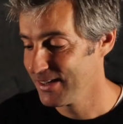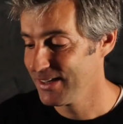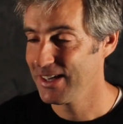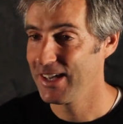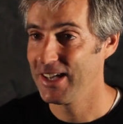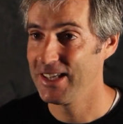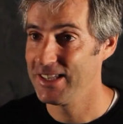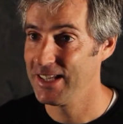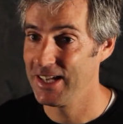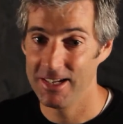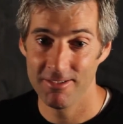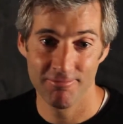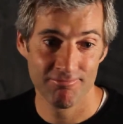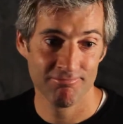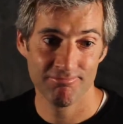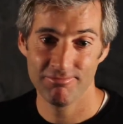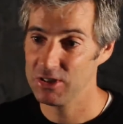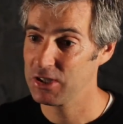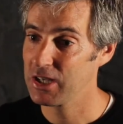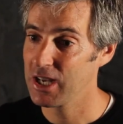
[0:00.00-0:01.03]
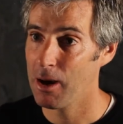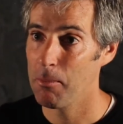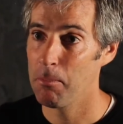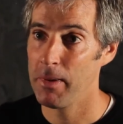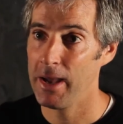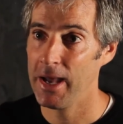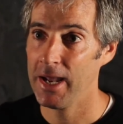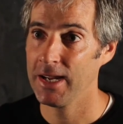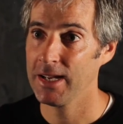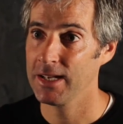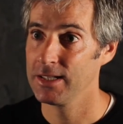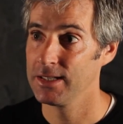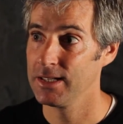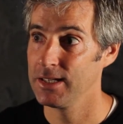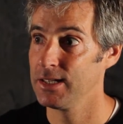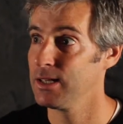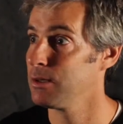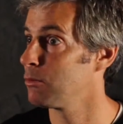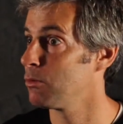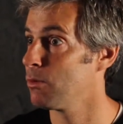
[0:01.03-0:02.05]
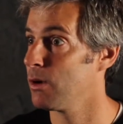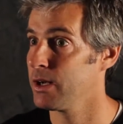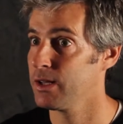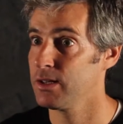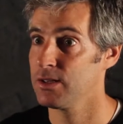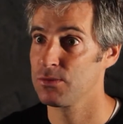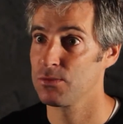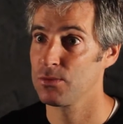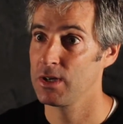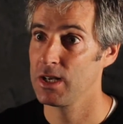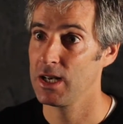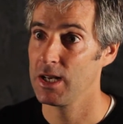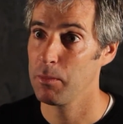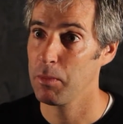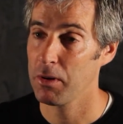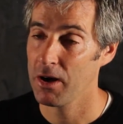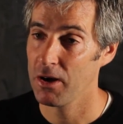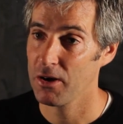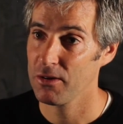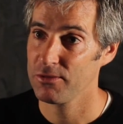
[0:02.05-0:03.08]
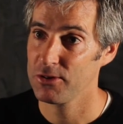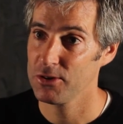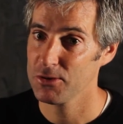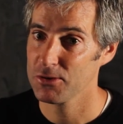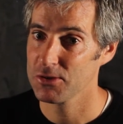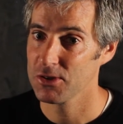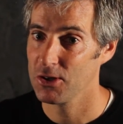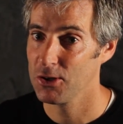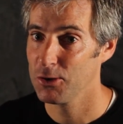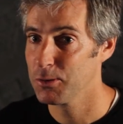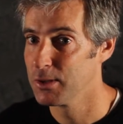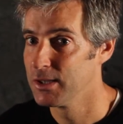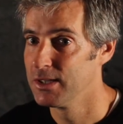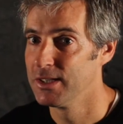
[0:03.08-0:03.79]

and then you come back and then everyone is really proud of you. So